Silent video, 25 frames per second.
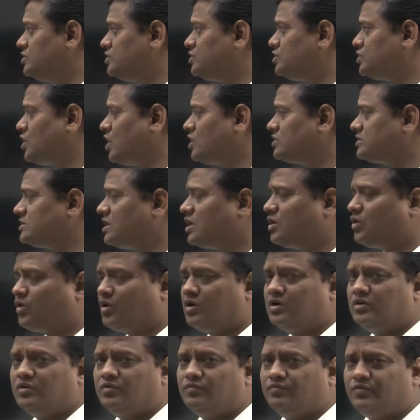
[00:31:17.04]
chose the
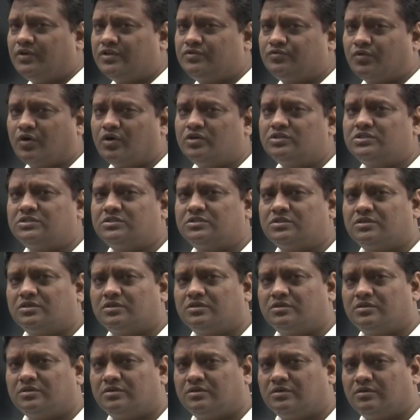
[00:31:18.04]
road which was
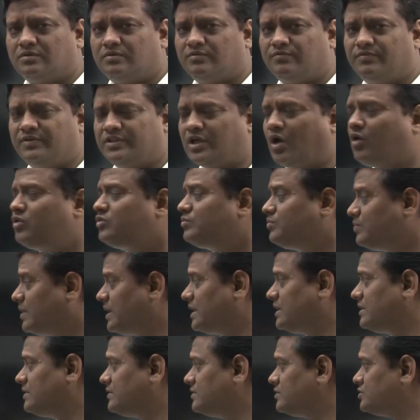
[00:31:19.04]
without
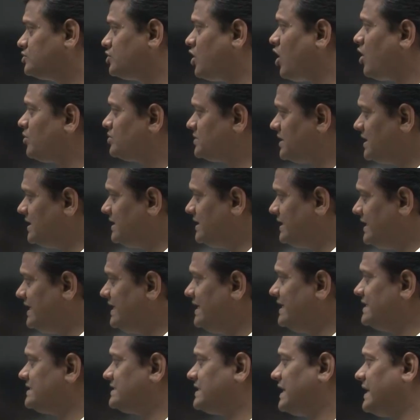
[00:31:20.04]
mud. So option D
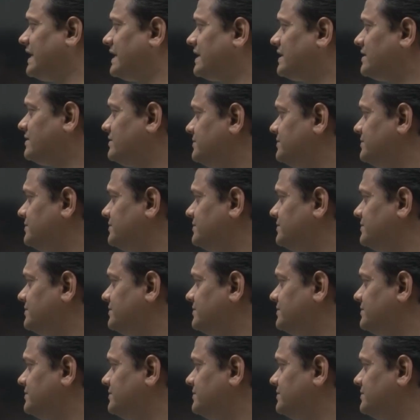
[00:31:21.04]
is correct.